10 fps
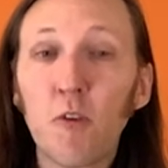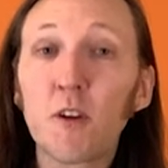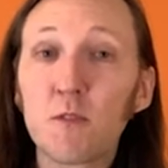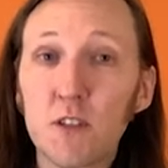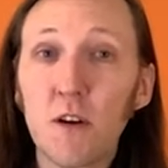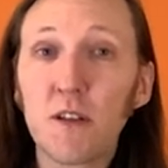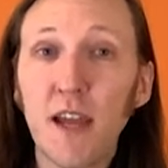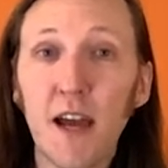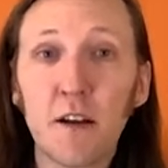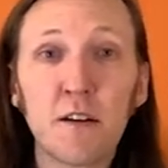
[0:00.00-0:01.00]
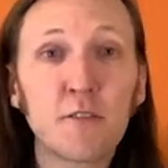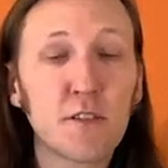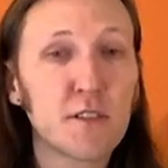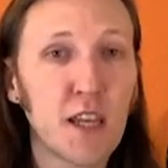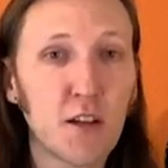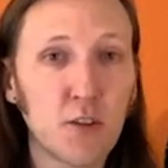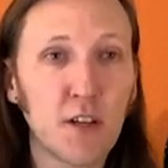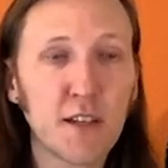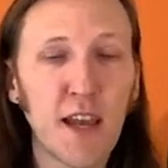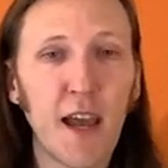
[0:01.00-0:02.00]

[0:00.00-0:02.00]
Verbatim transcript: you install an add-on, just take a look